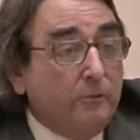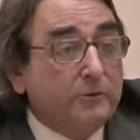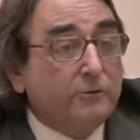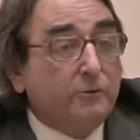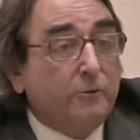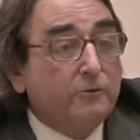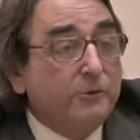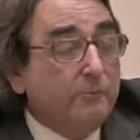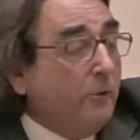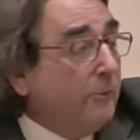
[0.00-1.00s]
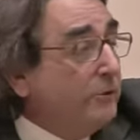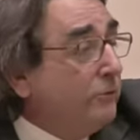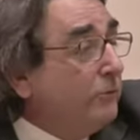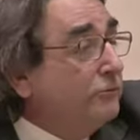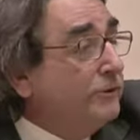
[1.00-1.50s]
fact here
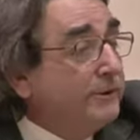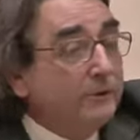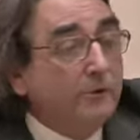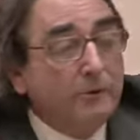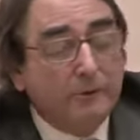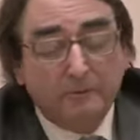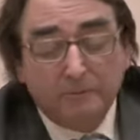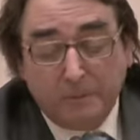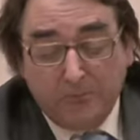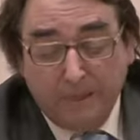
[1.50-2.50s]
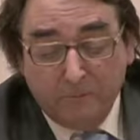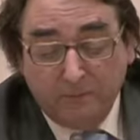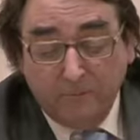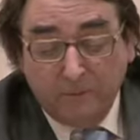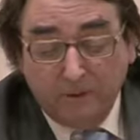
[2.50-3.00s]
is to try to